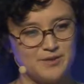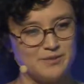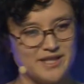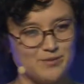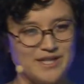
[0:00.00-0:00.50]
We'd
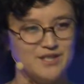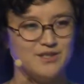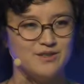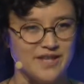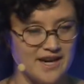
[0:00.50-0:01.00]
be like, why did you
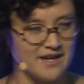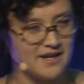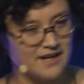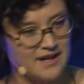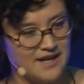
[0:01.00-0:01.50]
do that?
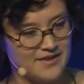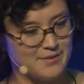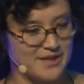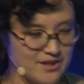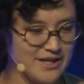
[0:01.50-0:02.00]
And they'd
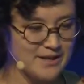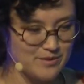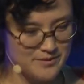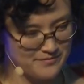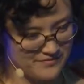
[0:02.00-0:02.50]
be like, OK,
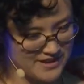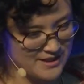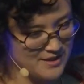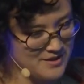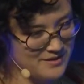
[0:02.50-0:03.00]
well, let's
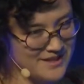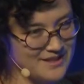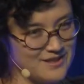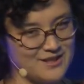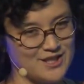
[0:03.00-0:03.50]
go
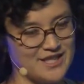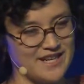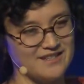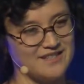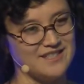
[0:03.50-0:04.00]
to this
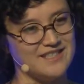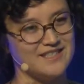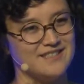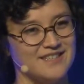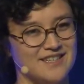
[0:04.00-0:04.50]
channel
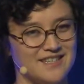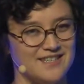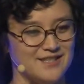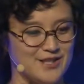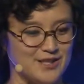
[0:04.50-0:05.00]
and
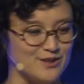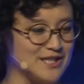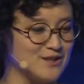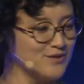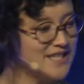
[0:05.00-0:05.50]
look
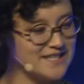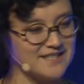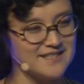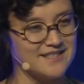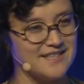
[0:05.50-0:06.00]
at the
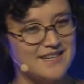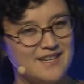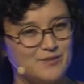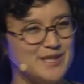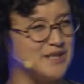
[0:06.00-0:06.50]
reasons.
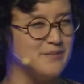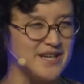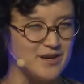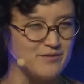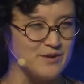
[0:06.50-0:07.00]
We'd
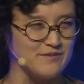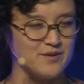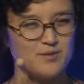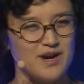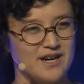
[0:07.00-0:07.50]
debate over it for
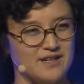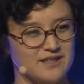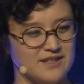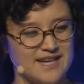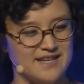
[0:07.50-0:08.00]
a
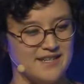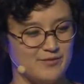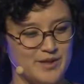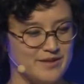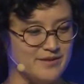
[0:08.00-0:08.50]
while, and then
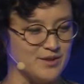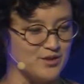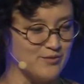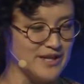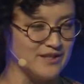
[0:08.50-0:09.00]
we'd sort
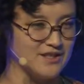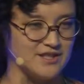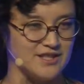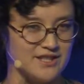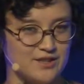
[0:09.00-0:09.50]
of make our
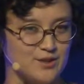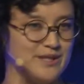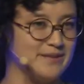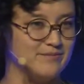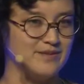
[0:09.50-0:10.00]
decision: do
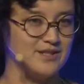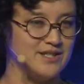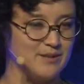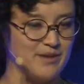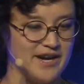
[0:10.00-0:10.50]
we
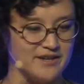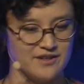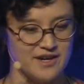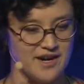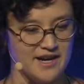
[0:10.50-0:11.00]
stick by it or
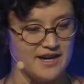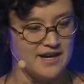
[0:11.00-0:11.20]
not?